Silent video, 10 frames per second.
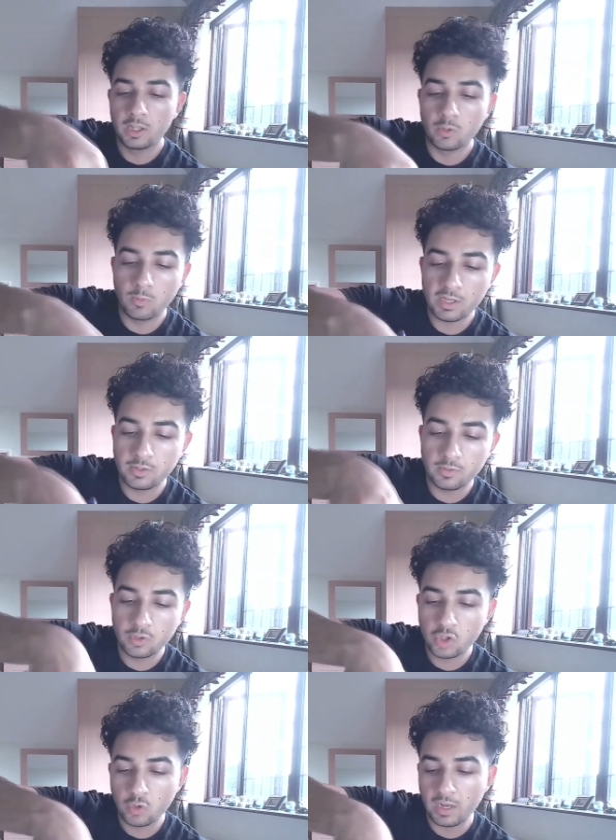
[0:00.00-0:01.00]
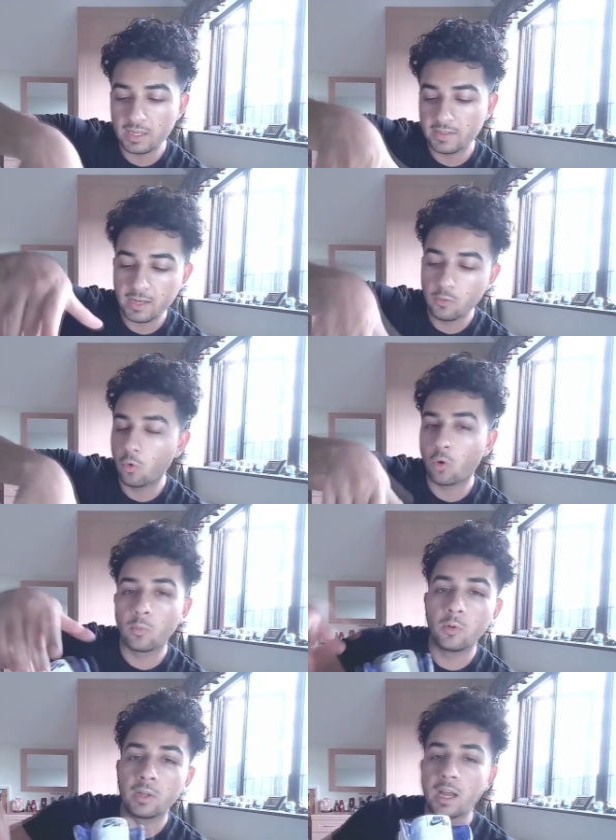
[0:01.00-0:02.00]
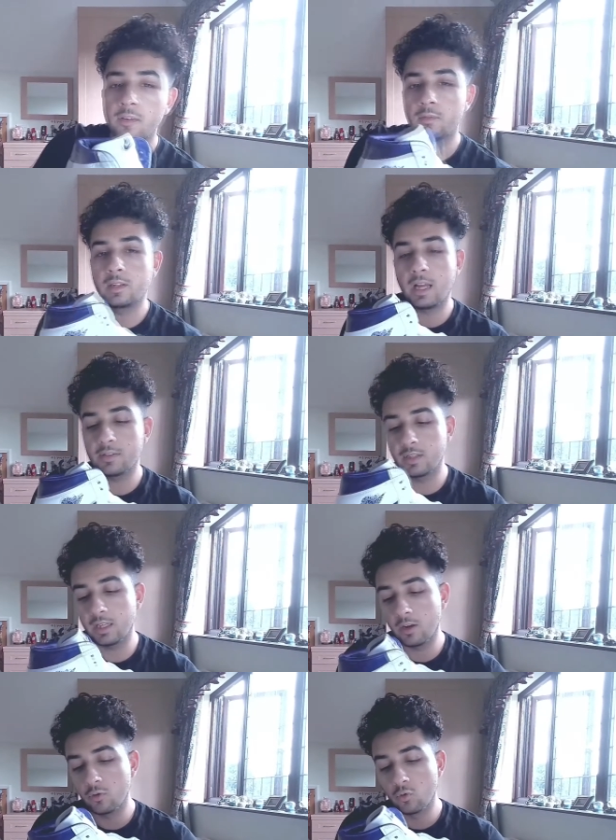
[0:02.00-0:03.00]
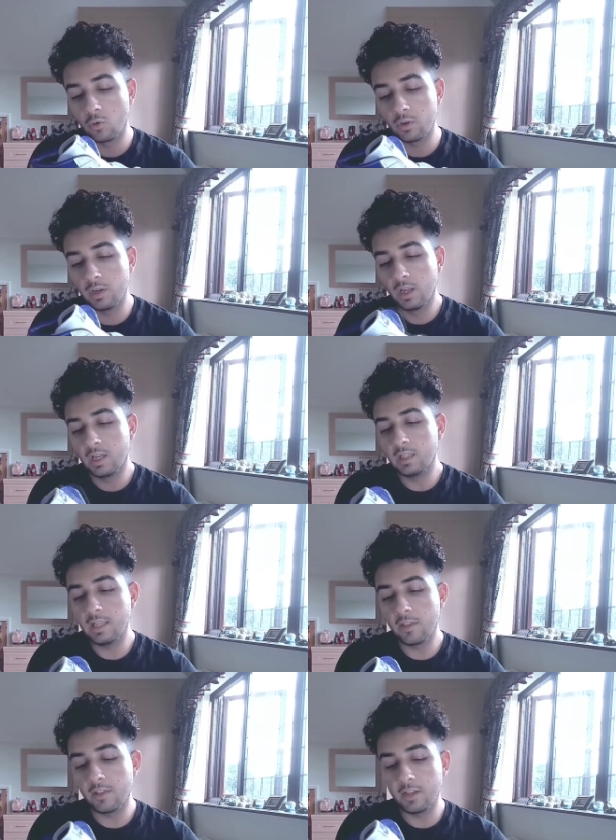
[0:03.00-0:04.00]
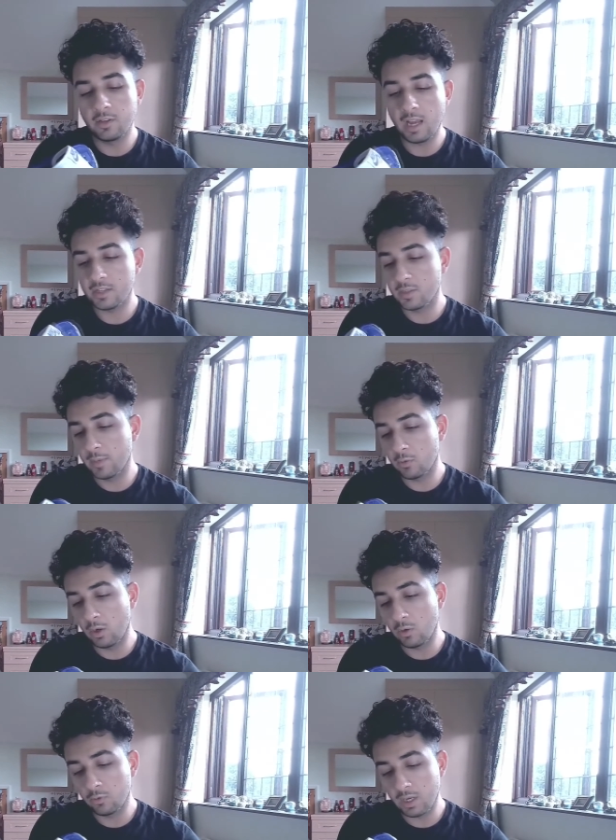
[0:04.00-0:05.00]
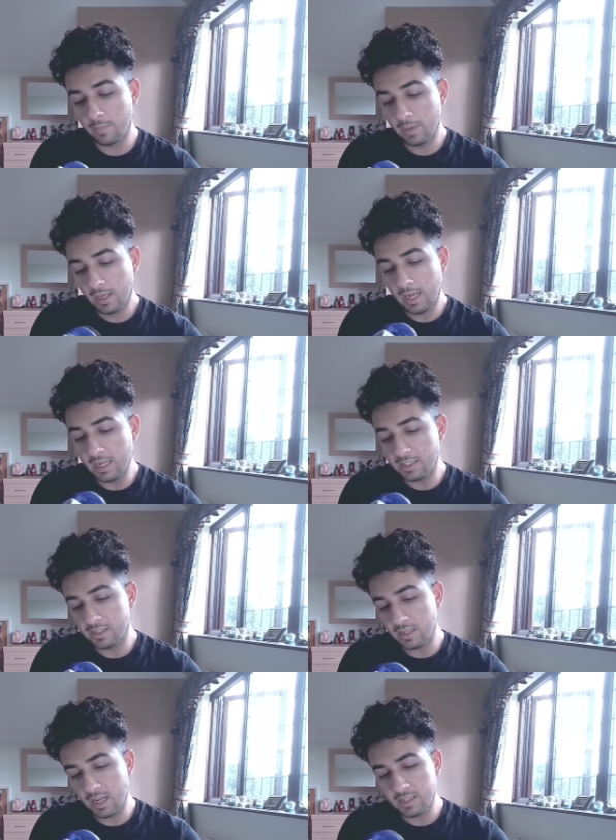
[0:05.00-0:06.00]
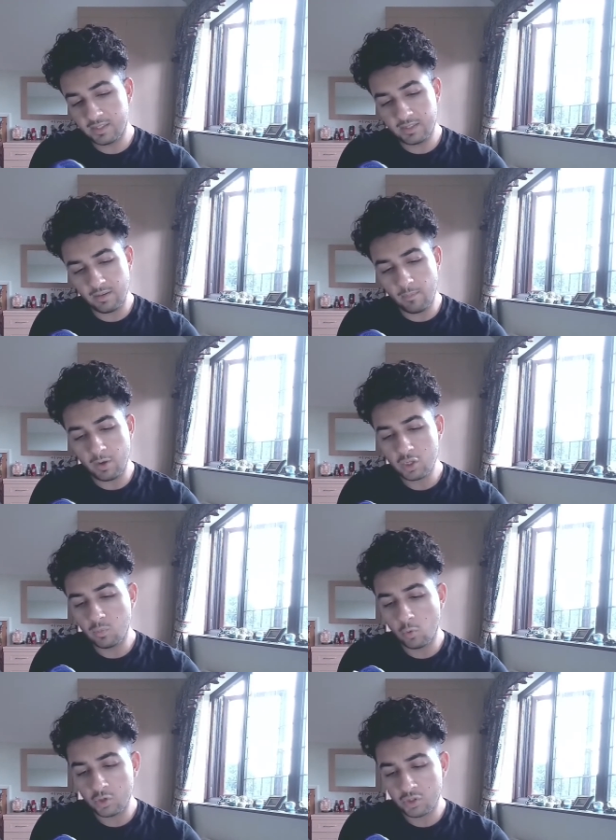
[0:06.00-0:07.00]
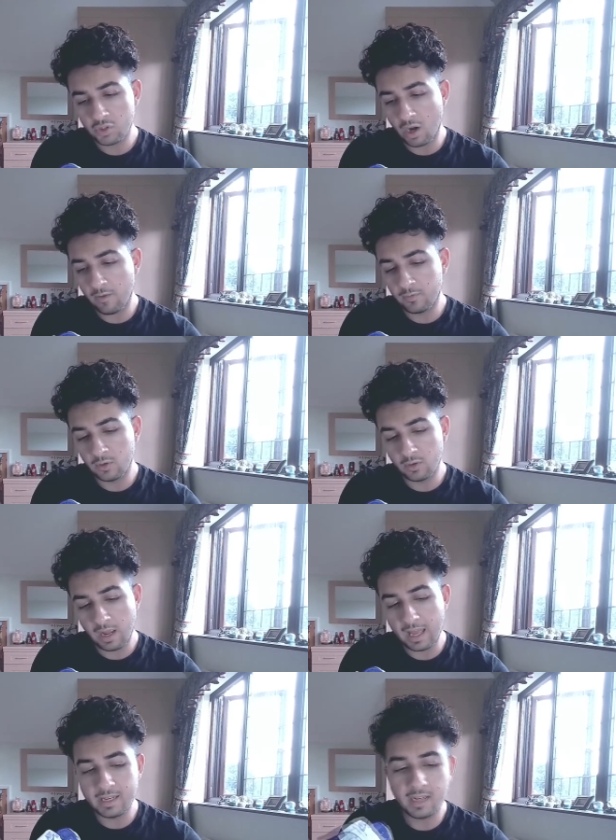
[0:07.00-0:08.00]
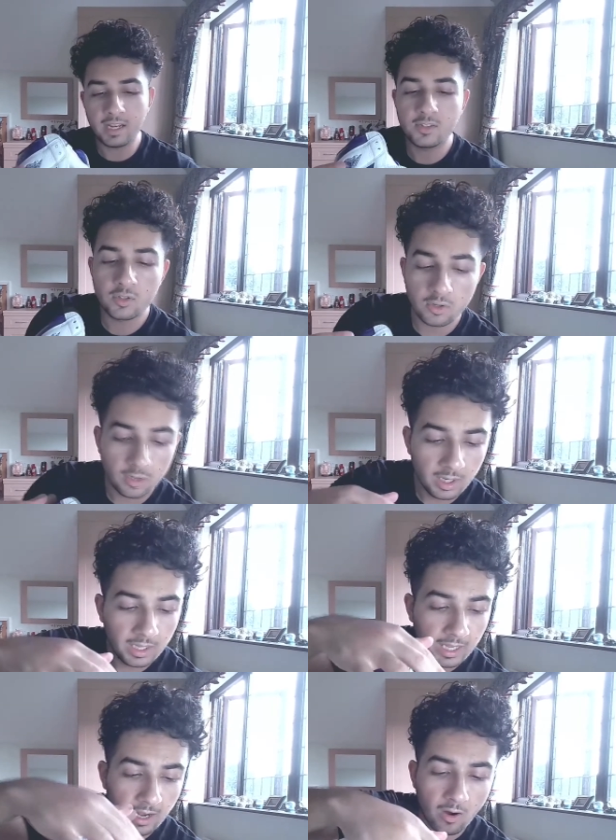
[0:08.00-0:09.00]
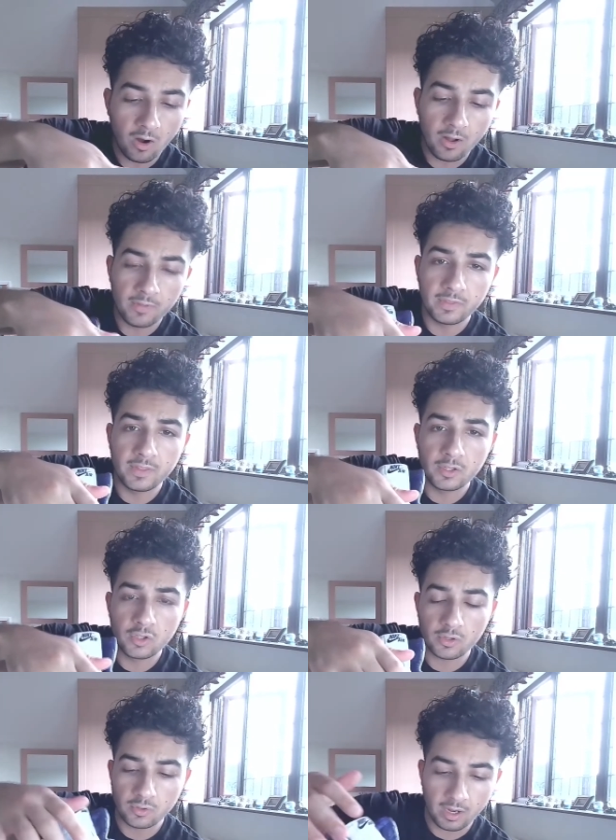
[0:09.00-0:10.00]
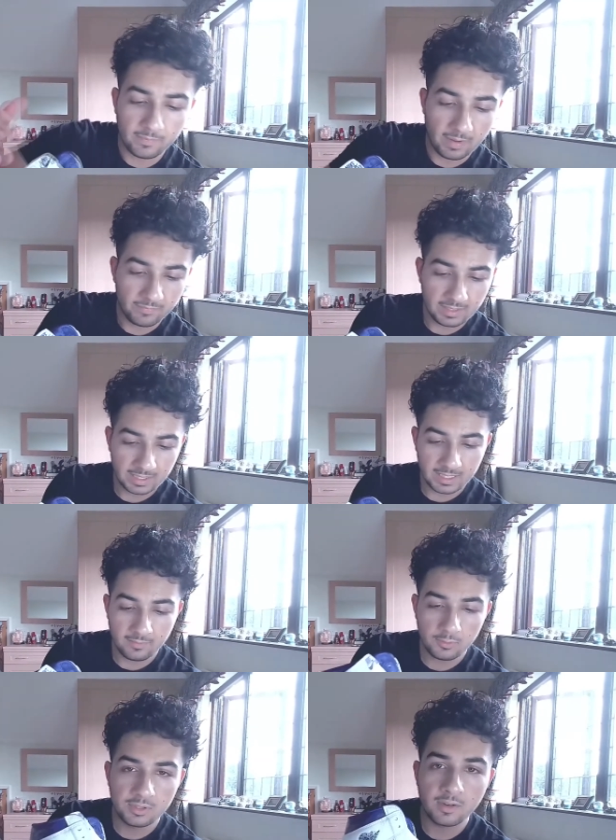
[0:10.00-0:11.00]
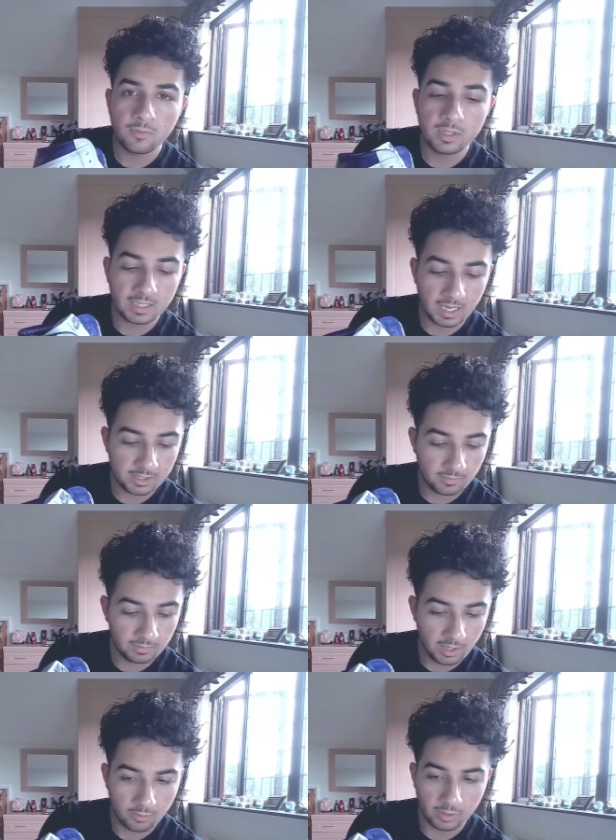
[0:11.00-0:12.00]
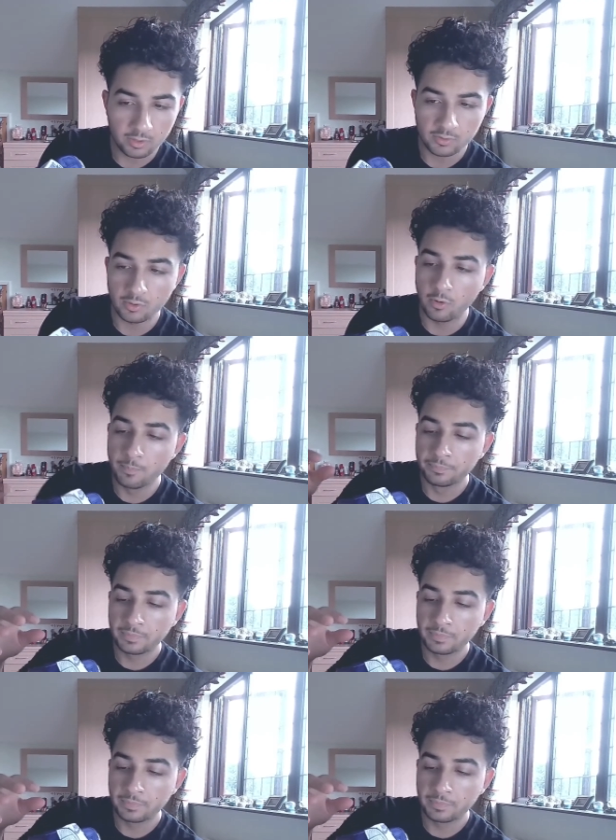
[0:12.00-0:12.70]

the rest of the shoe is a normal kind of classic Air Jordan leather that you get. It's a bit crinkled up. It's much more softer and nicer on the so I feel like they use different kinds of leather here. So